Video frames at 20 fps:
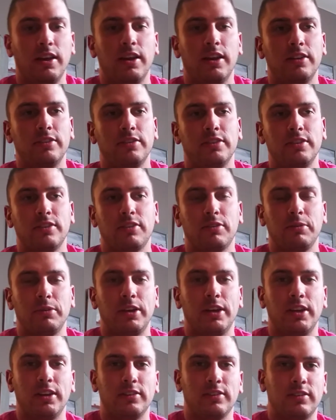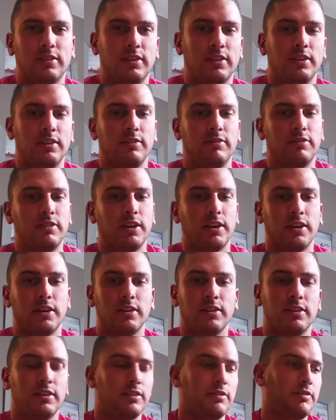ends in a 3/8
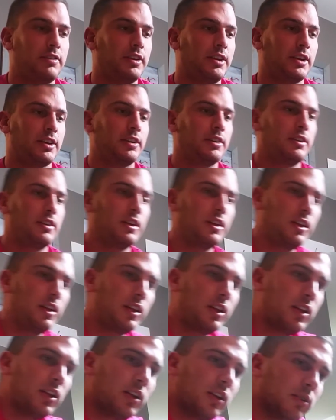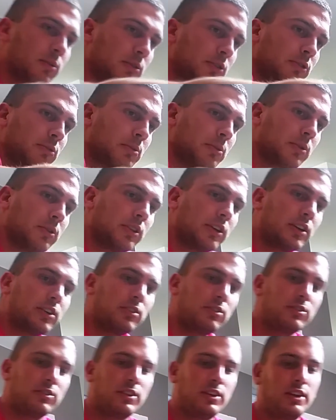flare fitting, which we will then
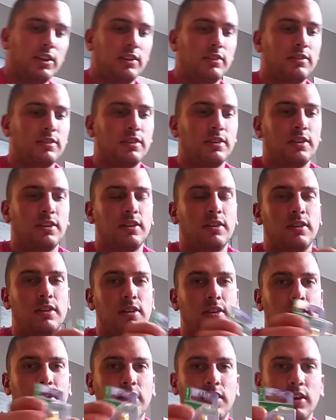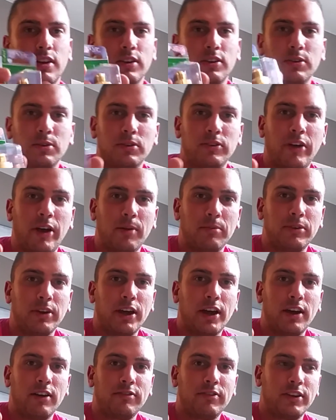use these to adapt to
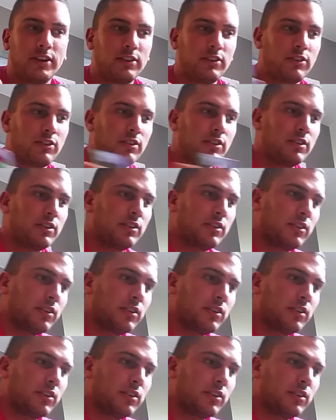1/2 inch.